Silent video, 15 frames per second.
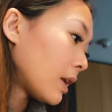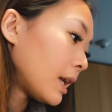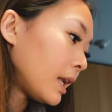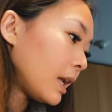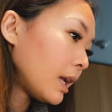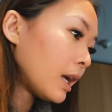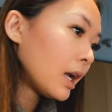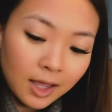
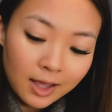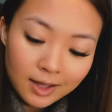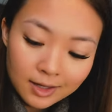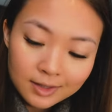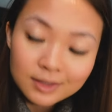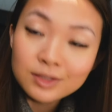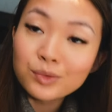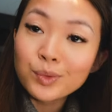ready,
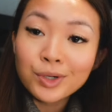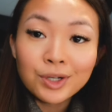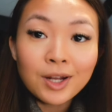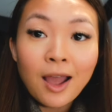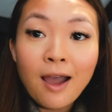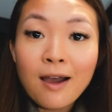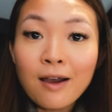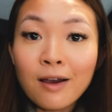and we're gonna
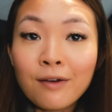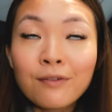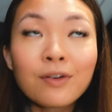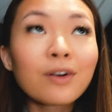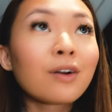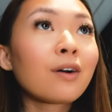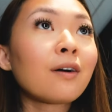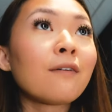have
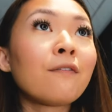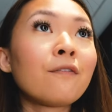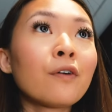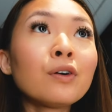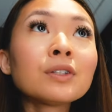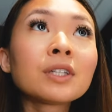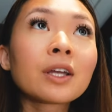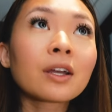a
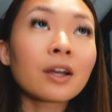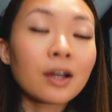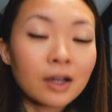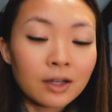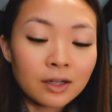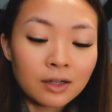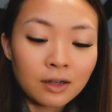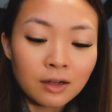full day
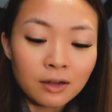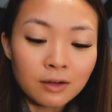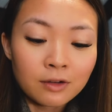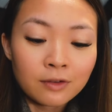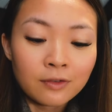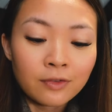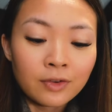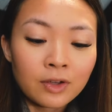ahead
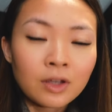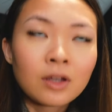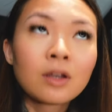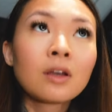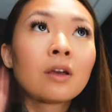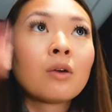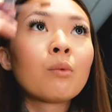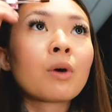of
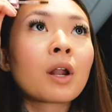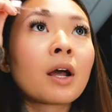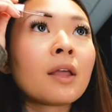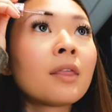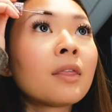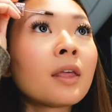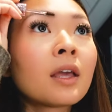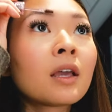what I
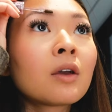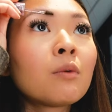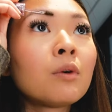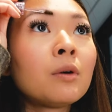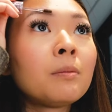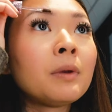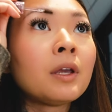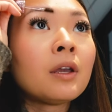think
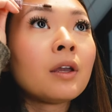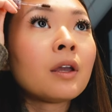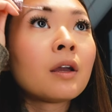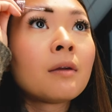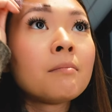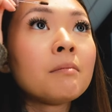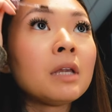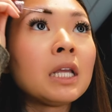will
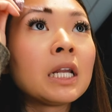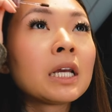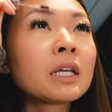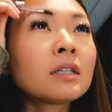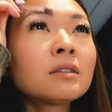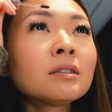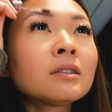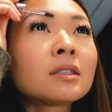be
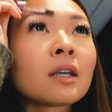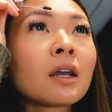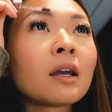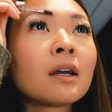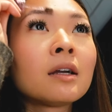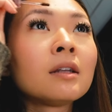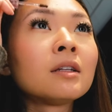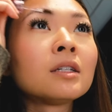meetings
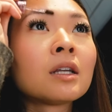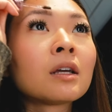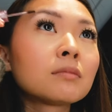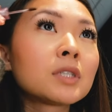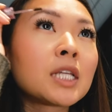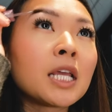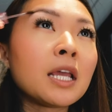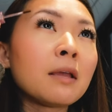and
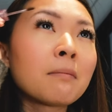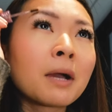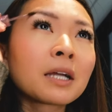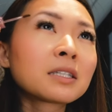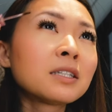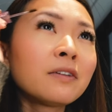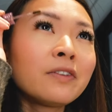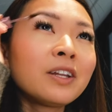team
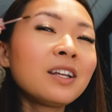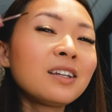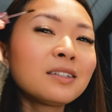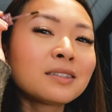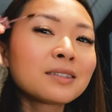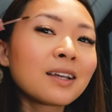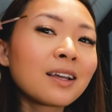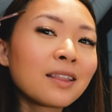
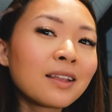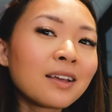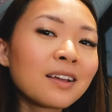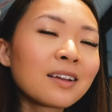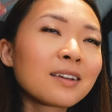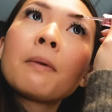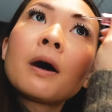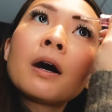activities, I
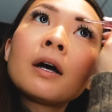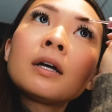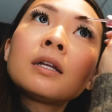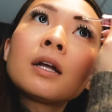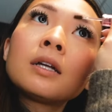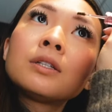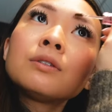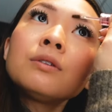think. But
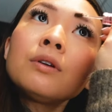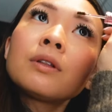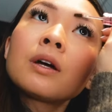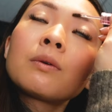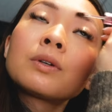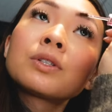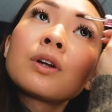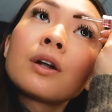I do know
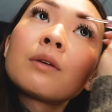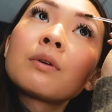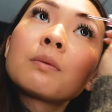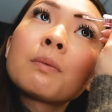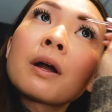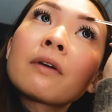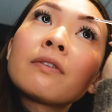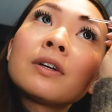that we're starting with
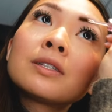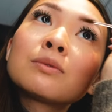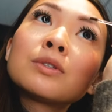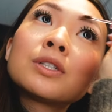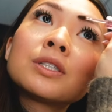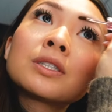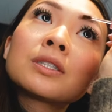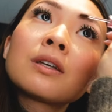breakfast,
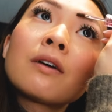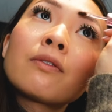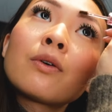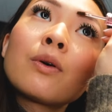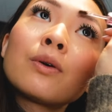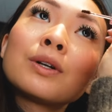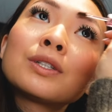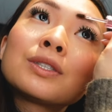which is, of
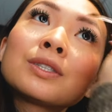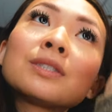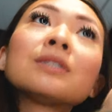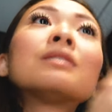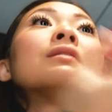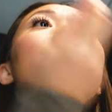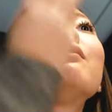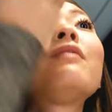course,
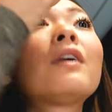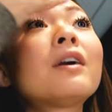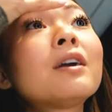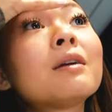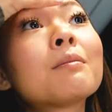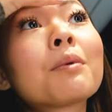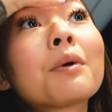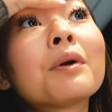very
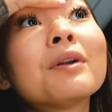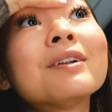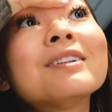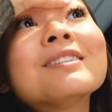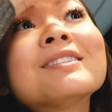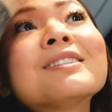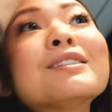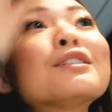
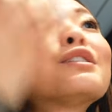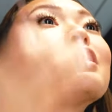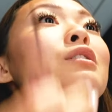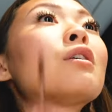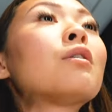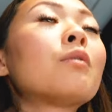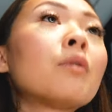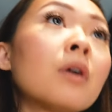important.
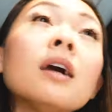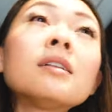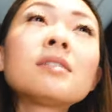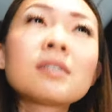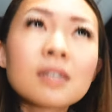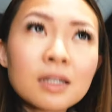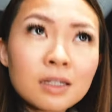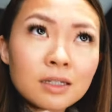So it
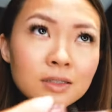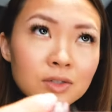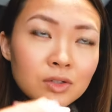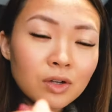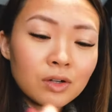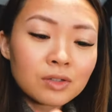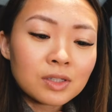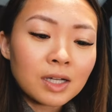said it
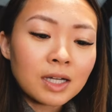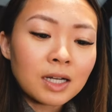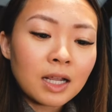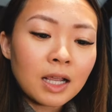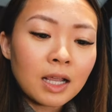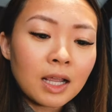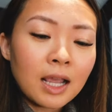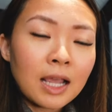starts at
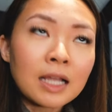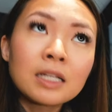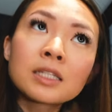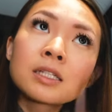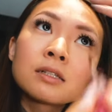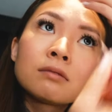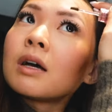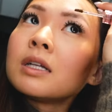
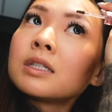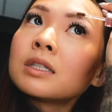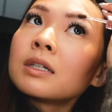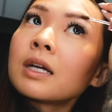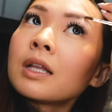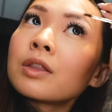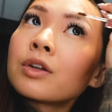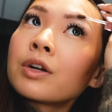8 until
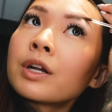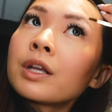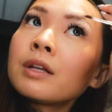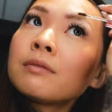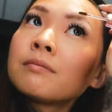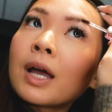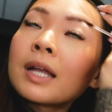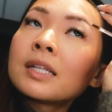
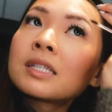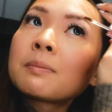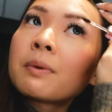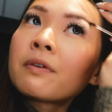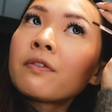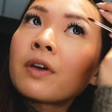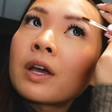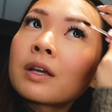8.30, and it's a
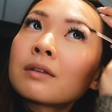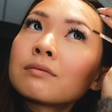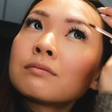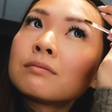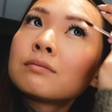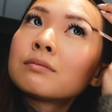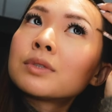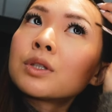buffet.
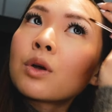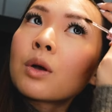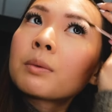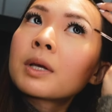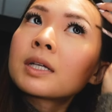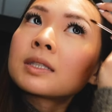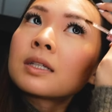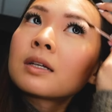So I'm
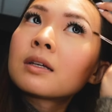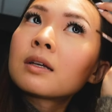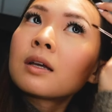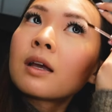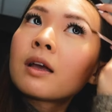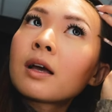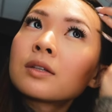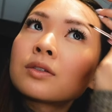
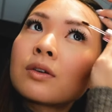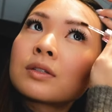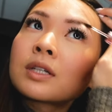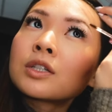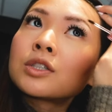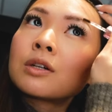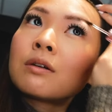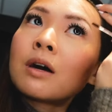guessing as long as
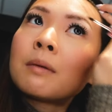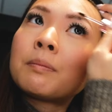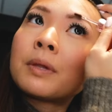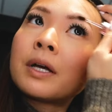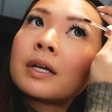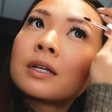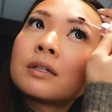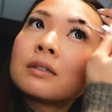I show up,
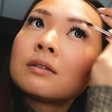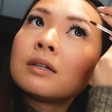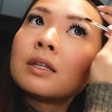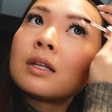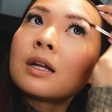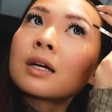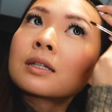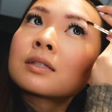like, in
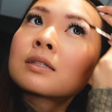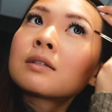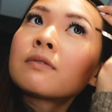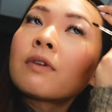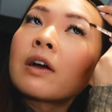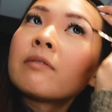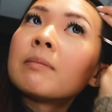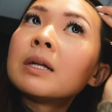the next
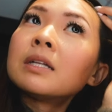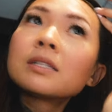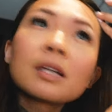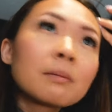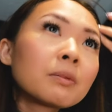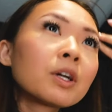five minutes, I'm